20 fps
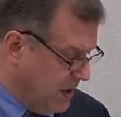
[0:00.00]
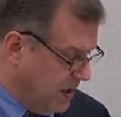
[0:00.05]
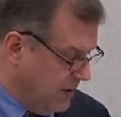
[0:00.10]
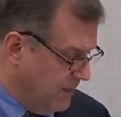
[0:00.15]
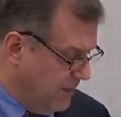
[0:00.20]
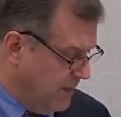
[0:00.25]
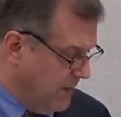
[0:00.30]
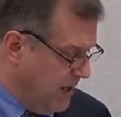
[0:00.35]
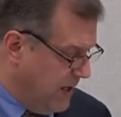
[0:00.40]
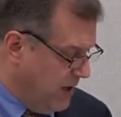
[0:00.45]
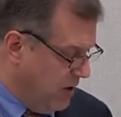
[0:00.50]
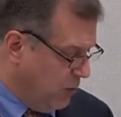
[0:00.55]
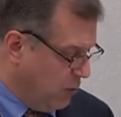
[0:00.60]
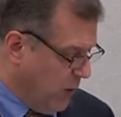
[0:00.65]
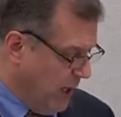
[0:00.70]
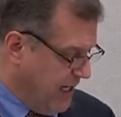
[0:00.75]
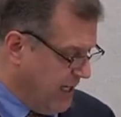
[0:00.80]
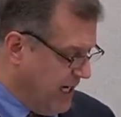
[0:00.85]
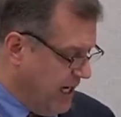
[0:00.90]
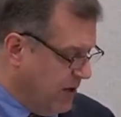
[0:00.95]
Um,
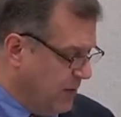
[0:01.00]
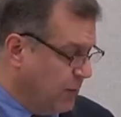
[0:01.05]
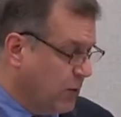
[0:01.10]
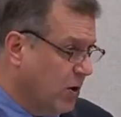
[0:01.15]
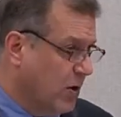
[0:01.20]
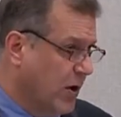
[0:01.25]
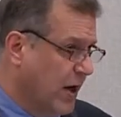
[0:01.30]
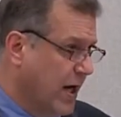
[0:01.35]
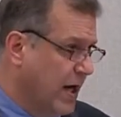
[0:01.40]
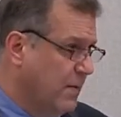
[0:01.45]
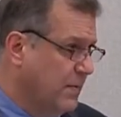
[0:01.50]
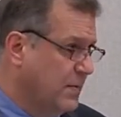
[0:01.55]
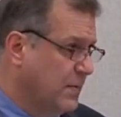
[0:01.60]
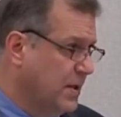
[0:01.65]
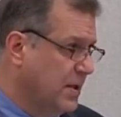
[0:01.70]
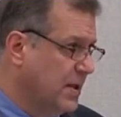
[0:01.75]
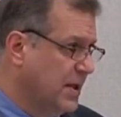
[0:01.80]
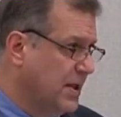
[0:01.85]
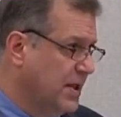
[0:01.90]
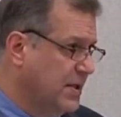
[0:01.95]
right now, the
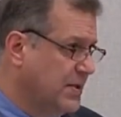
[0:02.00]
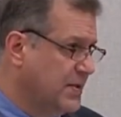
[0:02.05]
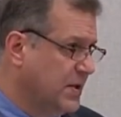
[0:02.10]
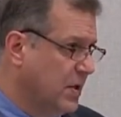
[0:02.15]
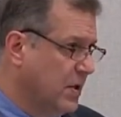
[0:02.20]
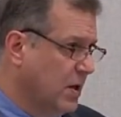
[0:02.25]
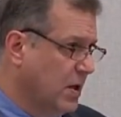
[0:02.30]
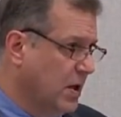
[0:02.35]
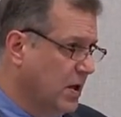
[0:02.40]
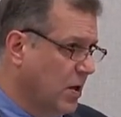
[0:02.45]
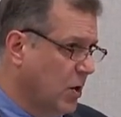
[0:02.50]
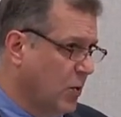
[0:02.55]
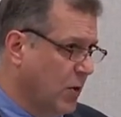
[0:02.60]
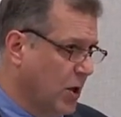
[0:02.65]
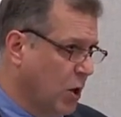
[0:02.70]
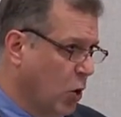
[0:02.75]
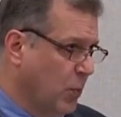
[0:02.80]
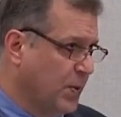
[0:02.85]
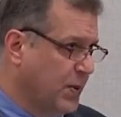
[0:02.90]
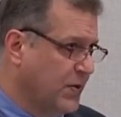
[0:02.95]
program is uh,
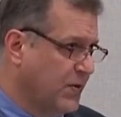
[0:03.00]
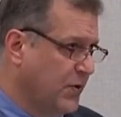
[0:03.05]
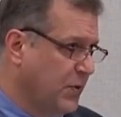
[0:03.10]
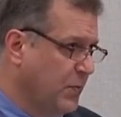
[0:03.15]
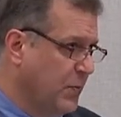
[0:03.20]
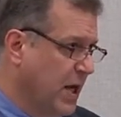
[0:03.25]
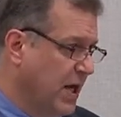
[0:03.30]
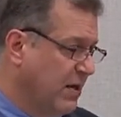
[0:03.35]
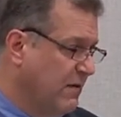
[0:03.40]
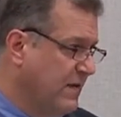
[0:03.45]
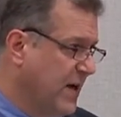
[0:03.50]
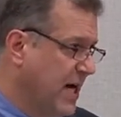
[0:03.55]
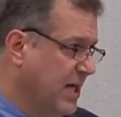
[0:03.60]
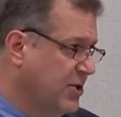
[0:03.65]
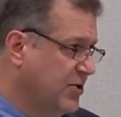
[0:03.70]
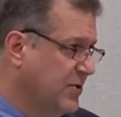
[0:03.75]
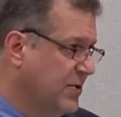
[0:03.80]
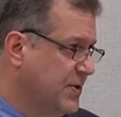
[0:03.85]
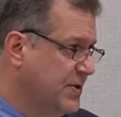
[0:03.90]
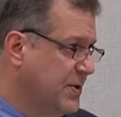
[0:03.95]
only open to
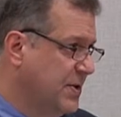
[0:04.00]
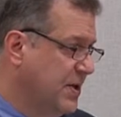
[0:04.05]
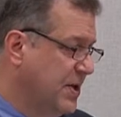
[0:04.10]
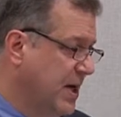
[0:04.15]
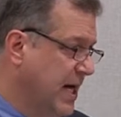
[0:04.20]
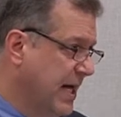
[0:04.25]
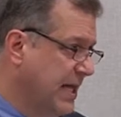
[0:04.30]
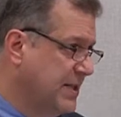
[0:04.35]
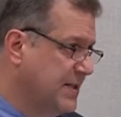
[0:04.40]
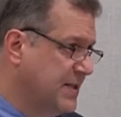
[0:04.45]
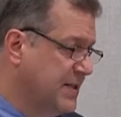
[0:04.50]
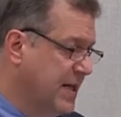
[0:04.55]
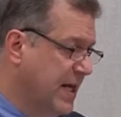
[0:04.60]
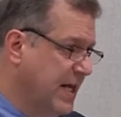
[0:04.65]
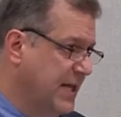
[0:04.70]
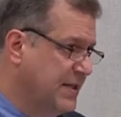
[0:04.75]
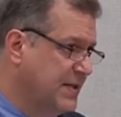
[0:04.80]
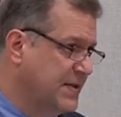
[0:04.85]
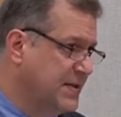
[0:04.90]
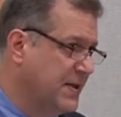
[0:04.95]
manufacturers in the United
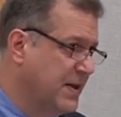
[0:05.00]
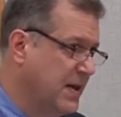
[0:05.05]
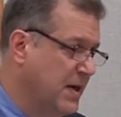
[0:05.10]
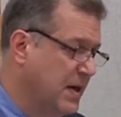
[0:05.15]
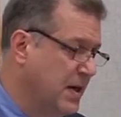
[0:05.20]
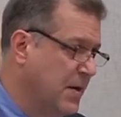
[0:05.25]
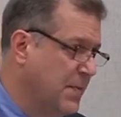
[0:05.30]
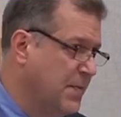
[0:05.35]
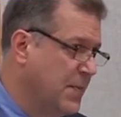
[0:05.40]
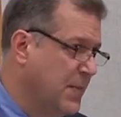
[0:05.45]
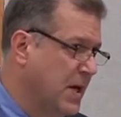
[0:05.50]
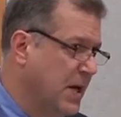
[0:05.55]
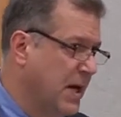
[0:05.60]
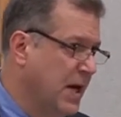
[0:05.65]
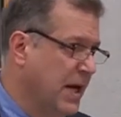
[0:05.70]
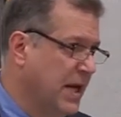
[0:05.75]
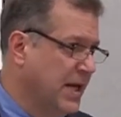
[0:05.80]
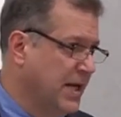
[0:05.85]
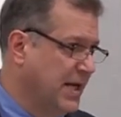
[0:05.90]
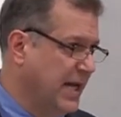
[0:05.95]
States
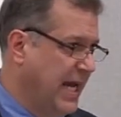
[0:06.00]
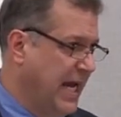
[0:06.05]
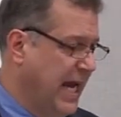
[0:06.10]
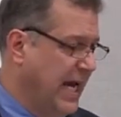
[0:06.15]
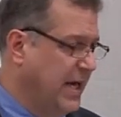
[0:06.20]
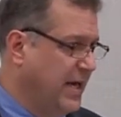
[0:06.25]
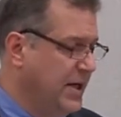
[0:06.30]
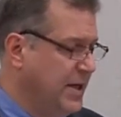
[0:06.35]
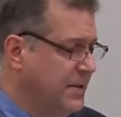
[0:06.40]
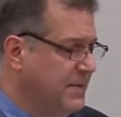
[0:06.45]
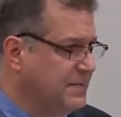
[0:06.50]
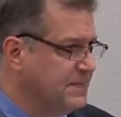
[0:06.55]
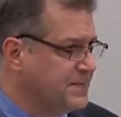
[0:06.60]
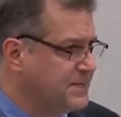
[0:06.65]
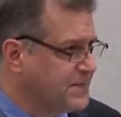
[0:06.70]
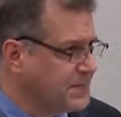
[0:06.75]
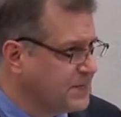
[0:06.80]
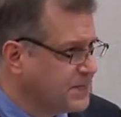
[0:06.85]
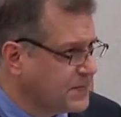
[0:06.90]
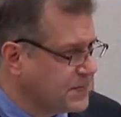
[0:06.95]
and Canada.
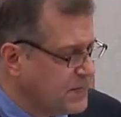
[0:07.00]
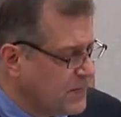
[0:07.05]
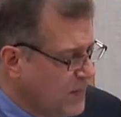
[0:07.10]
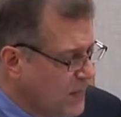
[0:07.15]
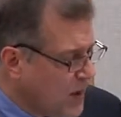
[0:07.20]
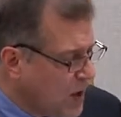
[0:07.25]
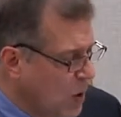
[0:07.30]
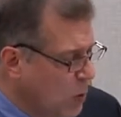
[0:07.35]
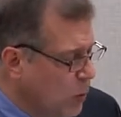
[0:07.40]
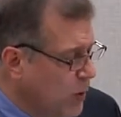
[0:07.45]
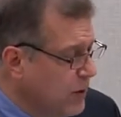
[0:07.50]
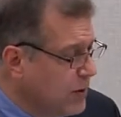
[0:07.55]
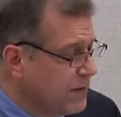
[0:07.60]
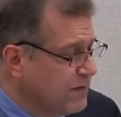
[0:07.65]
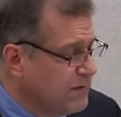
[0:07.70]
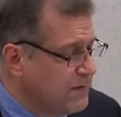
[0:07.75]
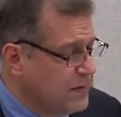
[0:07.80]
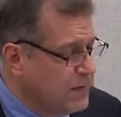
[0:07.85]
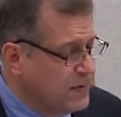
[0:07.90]
We would